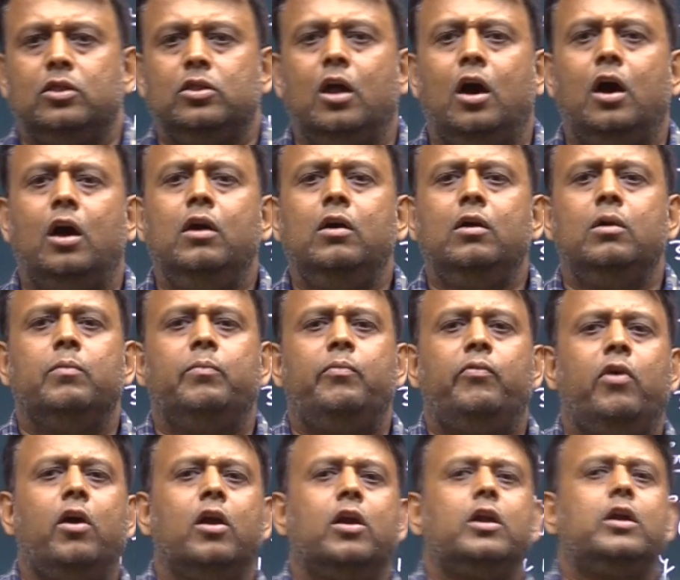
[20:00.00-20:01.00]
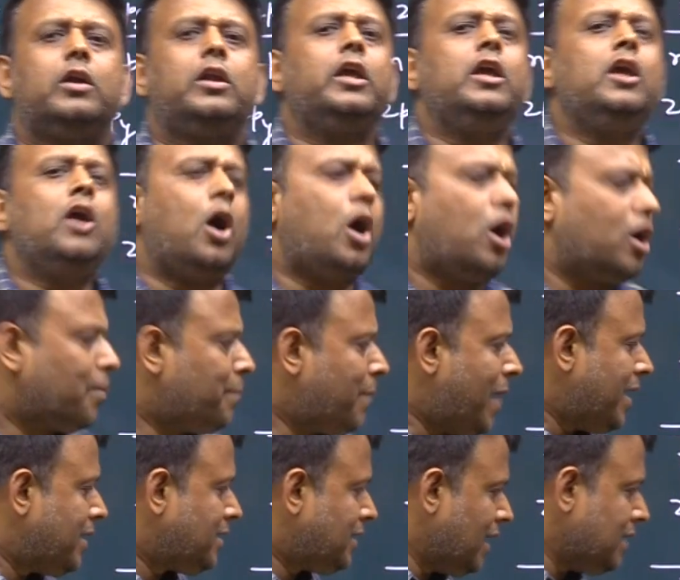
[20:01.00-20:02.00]
Now for d
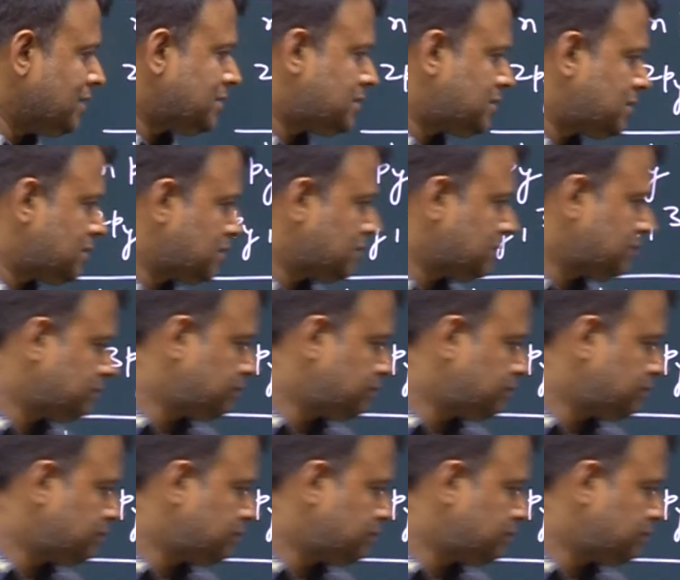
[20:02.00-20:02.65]
orbitals.